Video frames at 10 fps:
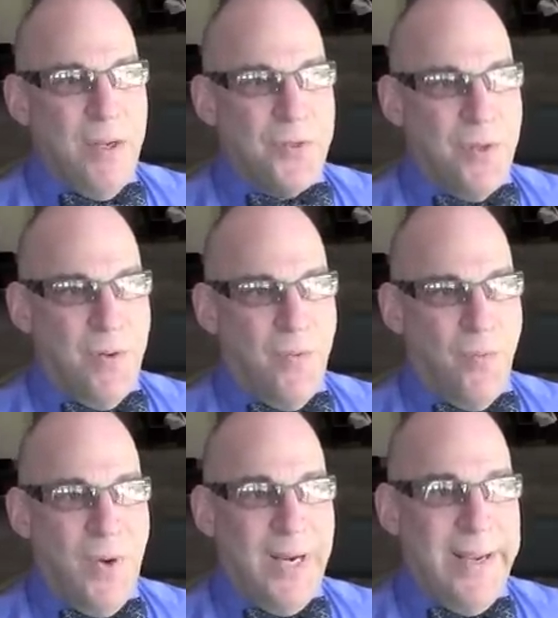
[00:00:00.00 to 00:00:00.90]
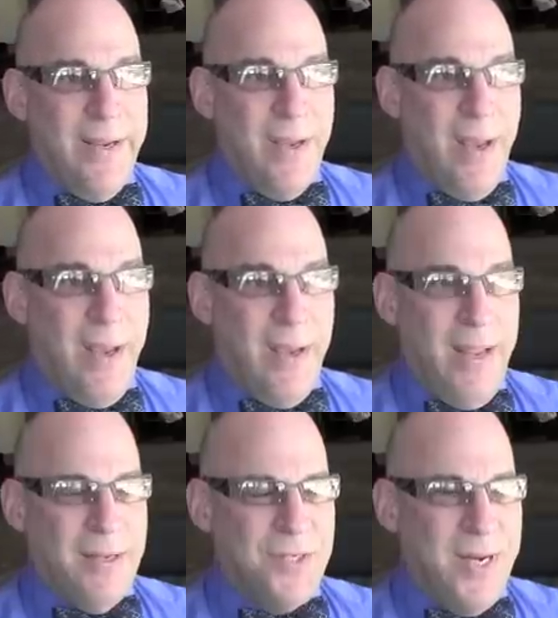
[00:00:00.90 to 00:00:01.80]
So really,
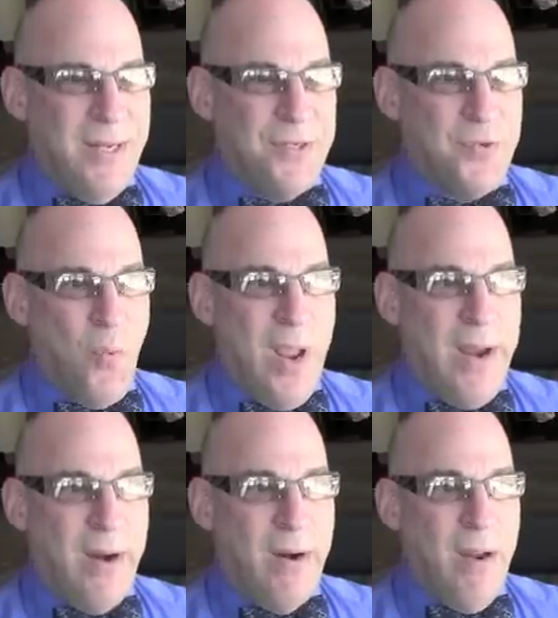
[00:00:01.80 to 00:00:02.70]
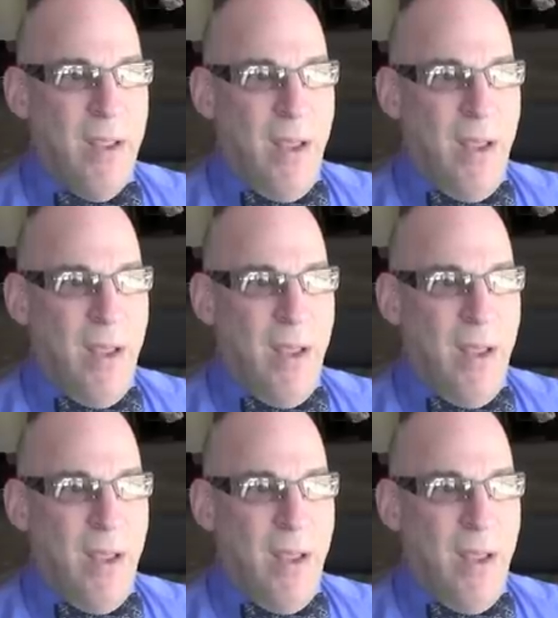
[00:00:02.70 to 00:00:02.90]
incidents where